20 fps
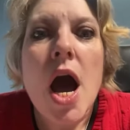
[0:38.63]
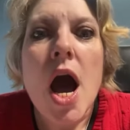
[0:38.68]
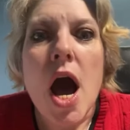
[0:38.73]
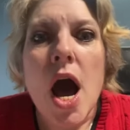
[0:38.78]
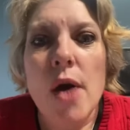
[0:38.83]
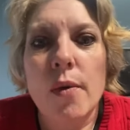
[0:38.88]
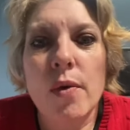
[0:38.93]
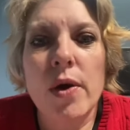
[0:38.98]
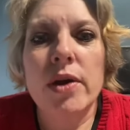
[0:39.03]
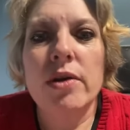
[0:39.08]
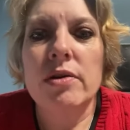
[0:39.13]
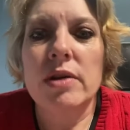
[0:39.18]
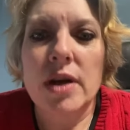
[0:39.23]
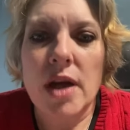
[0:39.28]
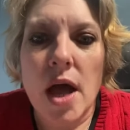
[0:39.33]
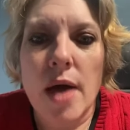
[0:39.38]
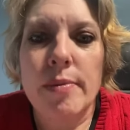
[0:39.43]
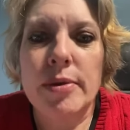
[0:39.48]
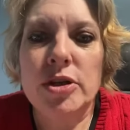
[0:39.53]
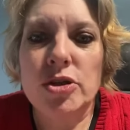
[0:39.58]
I want you to
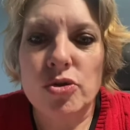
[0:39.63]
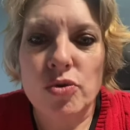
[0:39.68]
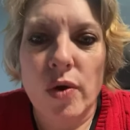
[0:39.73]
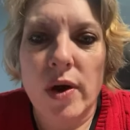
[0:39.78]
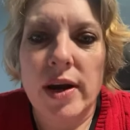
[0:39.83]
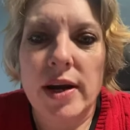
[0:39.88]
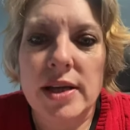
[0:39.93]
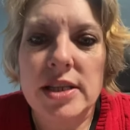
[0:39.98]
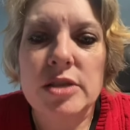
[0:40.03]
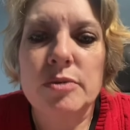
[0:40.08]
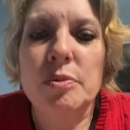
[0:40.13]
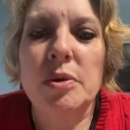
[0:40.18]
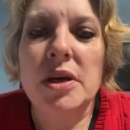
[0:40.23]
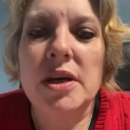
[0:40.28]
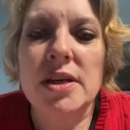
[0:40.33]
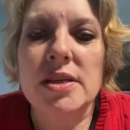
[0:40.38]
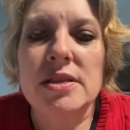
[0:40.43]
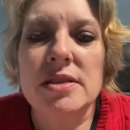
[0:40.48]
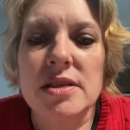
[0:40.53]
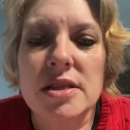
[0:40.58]
come and join us
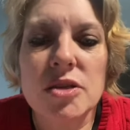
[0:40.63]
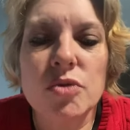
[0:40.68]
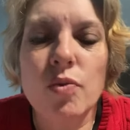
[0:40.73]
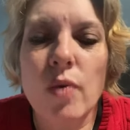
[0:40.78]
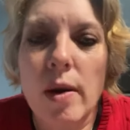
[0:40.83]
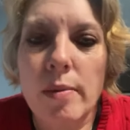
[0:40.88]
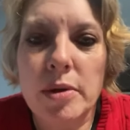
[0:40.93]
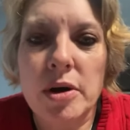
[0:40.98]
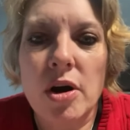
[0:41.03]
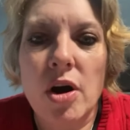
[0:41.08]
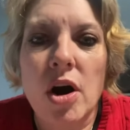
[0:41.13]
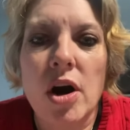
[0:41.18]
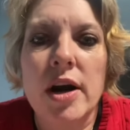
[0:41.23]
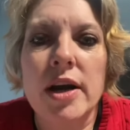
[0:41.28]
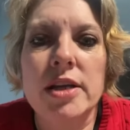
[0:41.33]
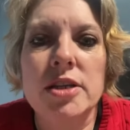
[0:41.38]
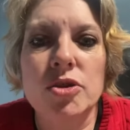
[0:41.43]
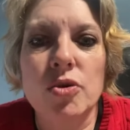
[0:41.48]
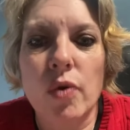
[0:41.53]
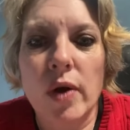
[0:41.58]
because this webinar
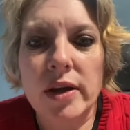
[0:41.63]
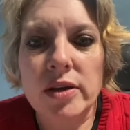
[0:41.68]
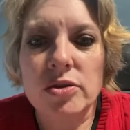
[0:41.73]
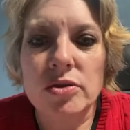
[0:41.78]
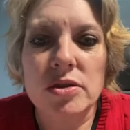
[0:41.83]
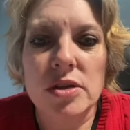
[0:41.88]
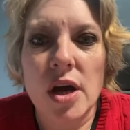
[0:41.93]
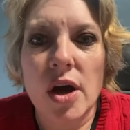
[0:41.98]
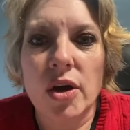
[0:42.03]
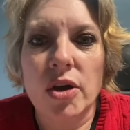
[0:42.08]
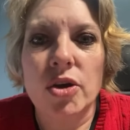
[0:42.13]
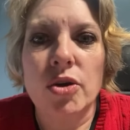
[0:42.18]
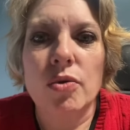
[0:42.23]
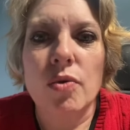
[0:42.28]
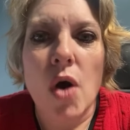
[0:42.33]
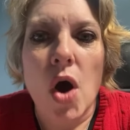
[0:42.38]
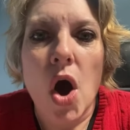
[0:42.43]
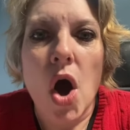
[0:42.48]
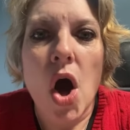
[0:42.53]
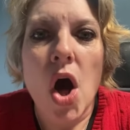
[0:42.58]
is going to tell
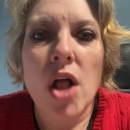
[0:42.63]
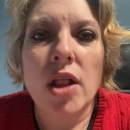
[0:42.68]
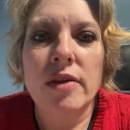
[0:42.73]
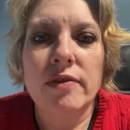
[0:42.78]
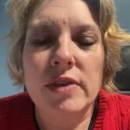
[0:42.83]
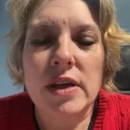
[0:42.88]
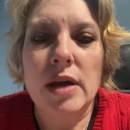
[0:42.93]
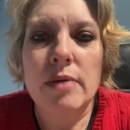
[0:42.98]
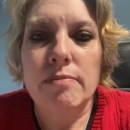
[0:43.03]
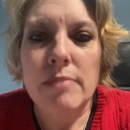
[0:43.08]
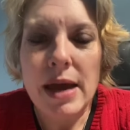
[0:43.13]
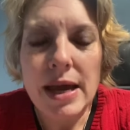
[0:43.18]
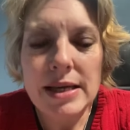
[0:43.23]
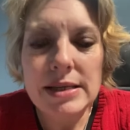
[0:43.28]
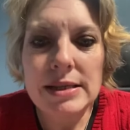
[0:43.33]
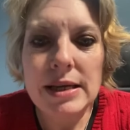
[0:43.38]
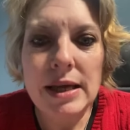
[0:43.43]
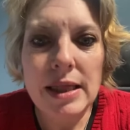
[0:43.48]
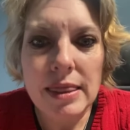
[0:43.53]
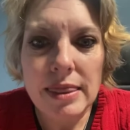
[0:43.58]
you all of the
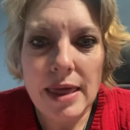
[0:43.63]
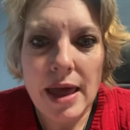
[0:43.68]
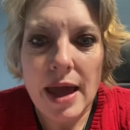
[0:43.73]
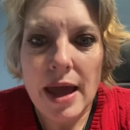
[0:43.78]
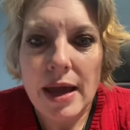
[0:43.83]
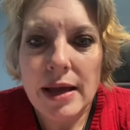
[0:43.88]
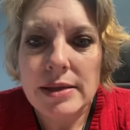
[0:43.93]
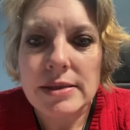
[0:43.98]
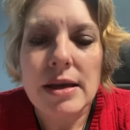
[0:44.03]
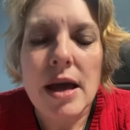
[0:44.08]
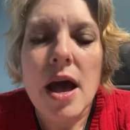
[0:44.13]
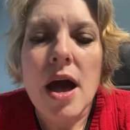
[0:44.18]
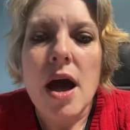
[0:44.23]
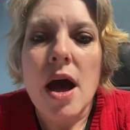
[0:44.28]
amazing things